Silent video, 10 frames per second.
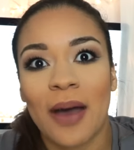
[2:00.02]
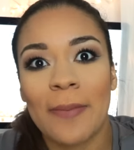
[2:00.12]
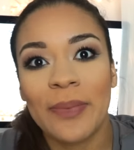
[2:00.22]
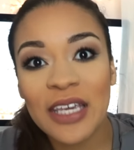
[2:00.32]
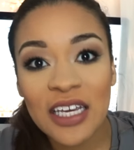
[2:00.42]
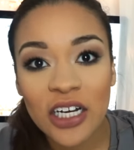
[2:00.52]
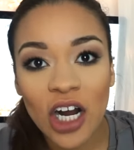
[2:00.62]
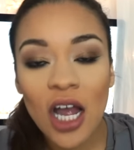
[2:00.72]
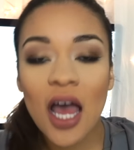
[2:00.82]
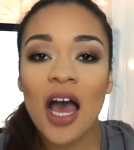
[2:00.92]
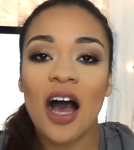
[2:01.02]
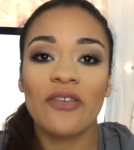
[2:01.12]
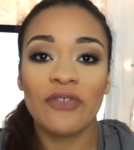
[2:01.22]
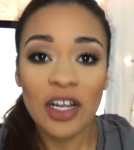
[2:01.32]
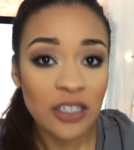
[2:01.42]
my peer, a
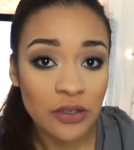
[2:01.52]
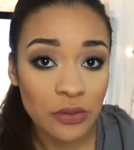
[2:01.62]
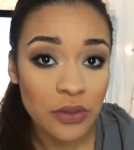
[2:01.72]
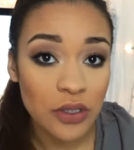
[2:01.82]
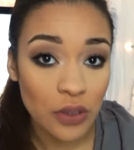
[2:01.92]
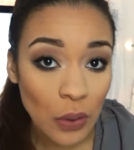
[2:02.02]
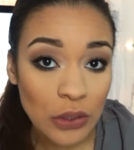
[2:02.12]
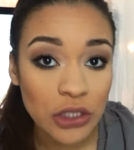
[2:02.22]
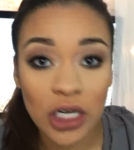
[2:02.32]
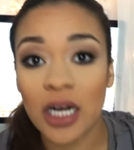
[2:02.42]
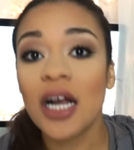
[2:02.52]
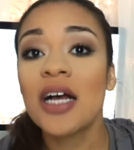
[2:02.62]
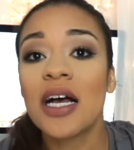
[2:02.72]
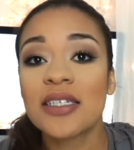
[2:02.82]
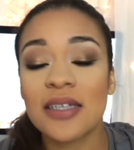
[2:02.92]
fellow soldier,
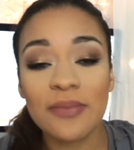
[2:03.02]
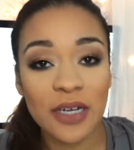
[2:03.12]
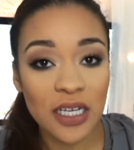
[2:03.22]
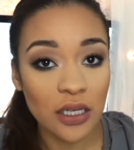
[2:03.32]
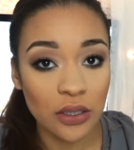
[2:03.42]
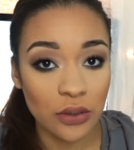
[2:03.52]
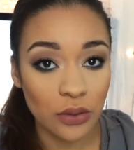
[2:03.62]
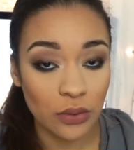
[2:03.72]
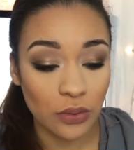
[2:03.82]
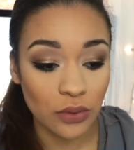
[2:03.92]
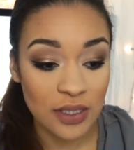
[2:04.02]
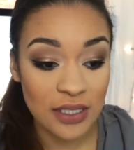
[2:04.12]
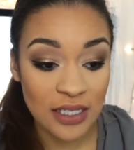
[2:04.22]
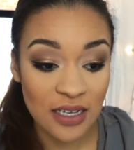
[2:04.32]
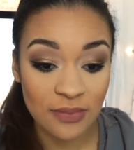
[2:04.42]
somebody who
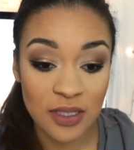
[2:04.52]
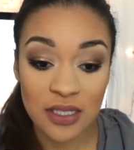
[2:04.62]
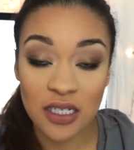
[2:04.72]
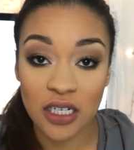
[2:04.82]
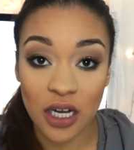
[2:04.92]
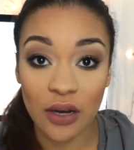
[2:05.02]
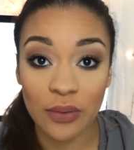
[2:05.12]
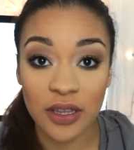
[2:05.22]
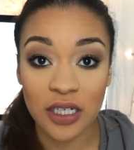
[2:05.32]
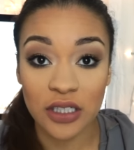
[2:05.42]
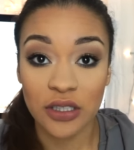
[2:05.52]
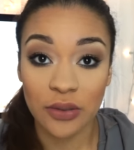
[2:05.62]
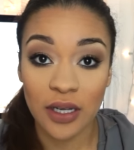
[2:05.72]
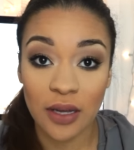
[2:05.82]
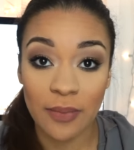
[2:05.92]
seems to know what they're
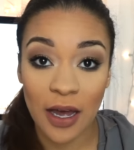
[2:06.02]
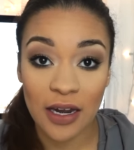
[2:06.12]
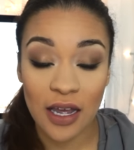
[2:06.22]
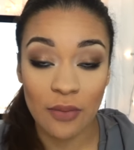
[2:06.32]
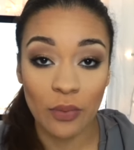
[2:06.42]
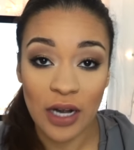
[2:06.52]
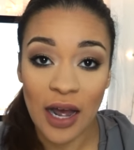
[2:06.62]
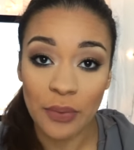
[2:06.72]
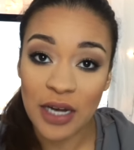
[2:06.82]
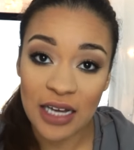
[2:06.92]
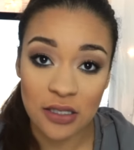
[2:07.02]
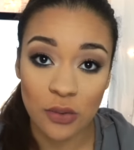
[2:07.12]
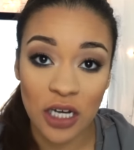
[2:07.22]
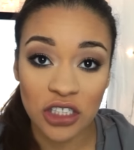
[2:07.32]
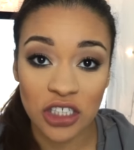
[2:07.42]
doing about it. And when I would ask
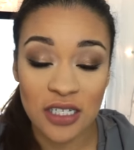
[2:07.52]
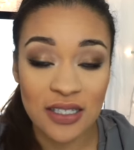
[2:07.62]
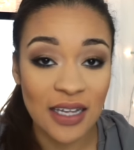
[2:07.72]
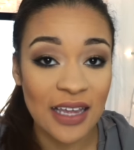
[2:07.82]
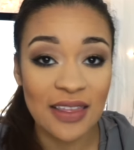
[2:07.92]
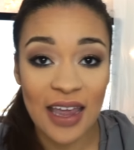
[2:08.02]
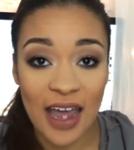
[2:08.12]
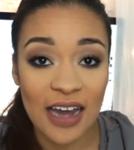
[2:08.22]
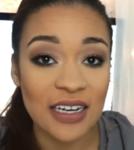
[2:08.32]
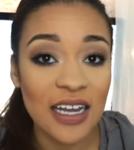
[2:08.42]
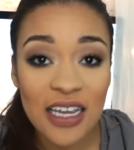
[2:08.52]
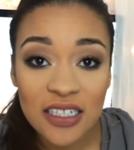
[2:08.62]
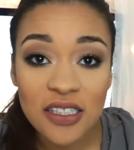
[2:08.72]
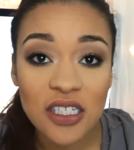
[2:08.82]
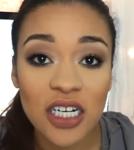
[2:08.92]
questions, like they had an
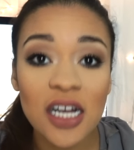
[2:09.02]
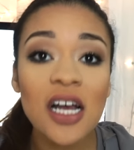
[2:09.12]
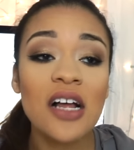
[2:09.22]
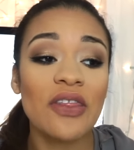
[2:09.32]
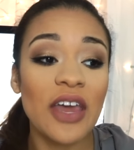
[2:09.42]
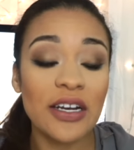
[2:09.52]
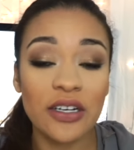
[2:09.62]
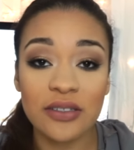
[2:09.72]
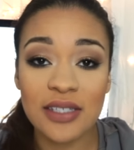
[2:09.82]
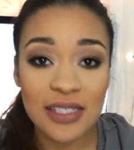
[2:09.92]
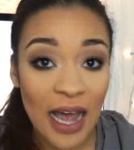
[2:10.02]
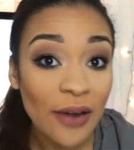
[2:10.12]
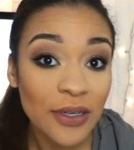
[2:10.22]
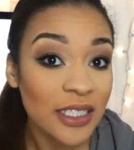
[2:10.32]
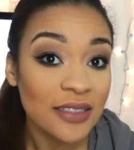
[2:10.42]
answer, they
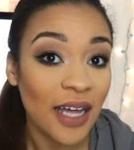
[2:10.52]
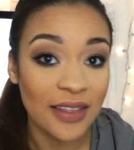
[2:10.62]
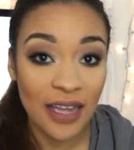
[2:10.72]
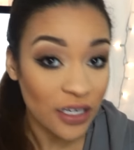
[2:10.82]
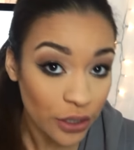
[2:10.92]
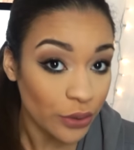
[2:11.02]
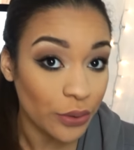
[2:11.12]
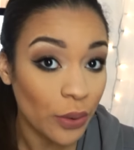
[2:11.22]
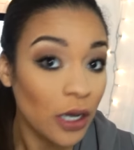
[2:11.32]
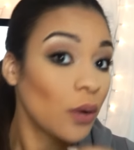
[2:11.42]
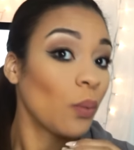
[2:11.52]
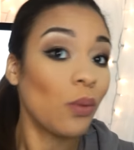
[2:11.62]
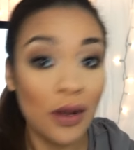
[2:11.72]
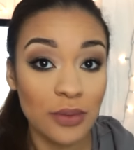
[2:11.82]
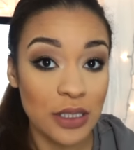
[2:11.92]
sounded like they knew
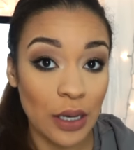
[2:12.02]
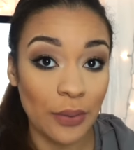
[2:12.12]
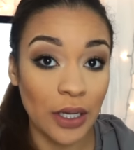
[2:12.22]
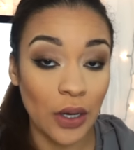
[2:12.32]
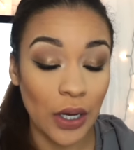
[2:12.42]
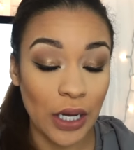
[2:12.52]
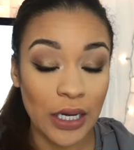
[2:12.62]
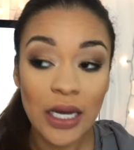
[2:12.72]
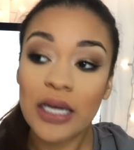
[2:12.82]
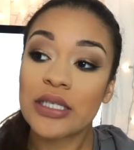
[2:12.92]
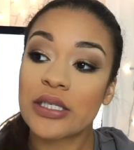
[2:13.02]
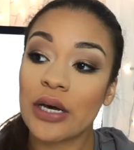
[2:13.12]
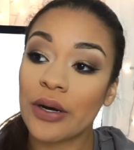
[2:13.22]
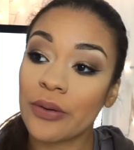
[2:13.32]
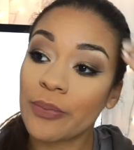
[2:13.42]
what was going on.
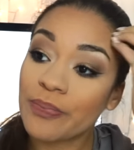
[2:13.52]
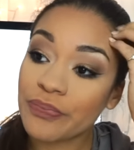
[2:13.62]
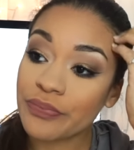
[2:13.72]
So